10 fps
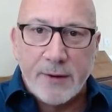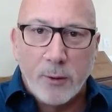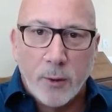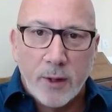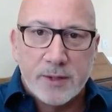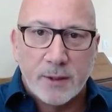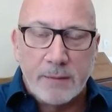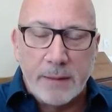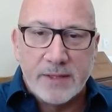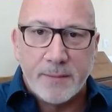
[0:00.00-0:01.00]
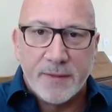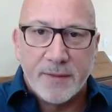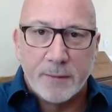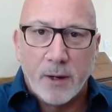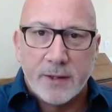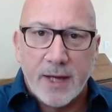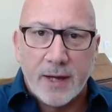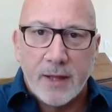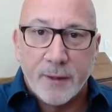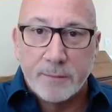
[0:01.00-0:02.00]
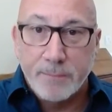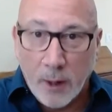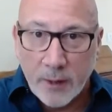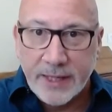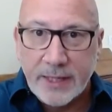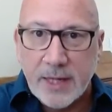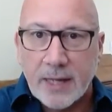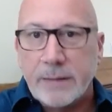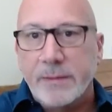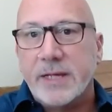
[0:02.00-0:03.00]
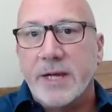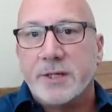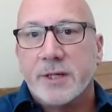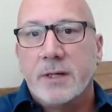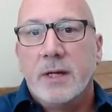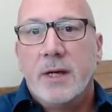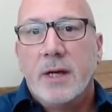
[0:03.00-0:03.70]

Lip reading: reports or maybe some third-party documentation,